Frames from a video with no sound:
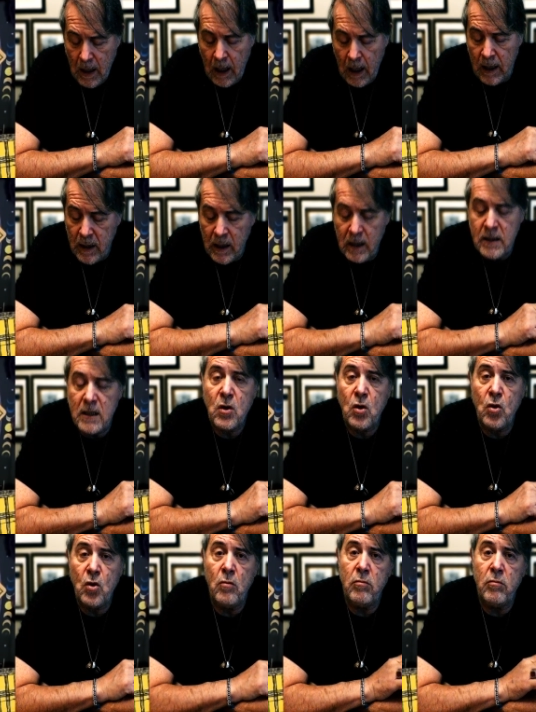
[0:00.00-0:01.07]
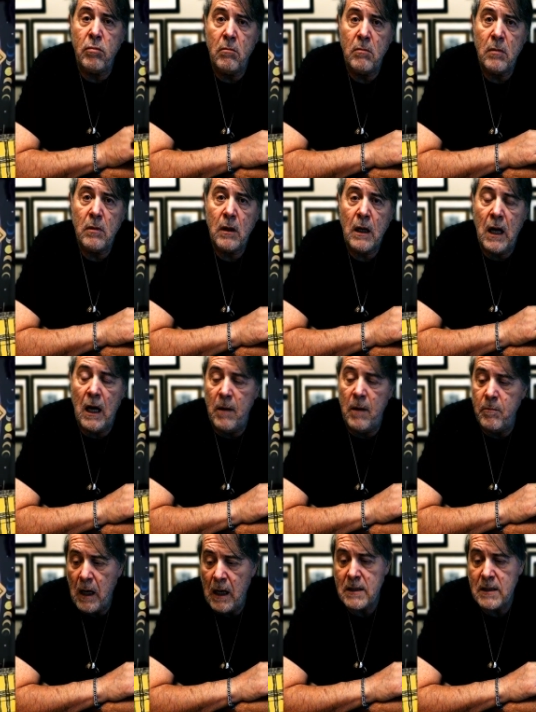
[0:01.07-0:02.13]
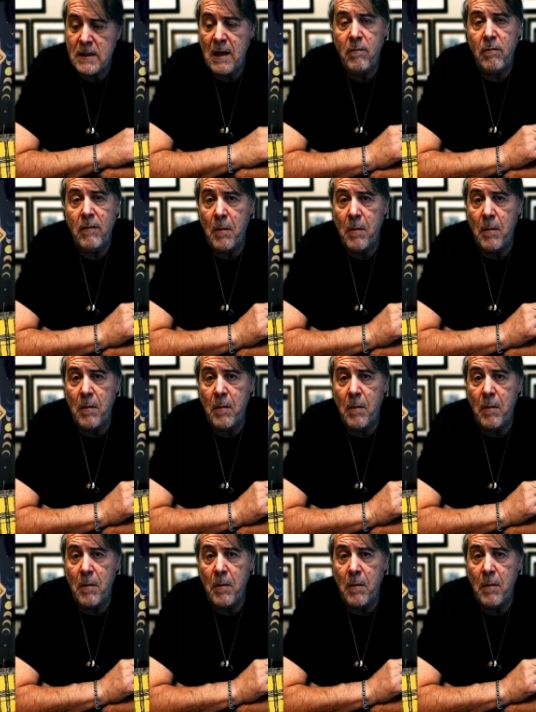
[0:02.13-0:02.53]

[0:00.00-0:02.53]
And this is going to come as a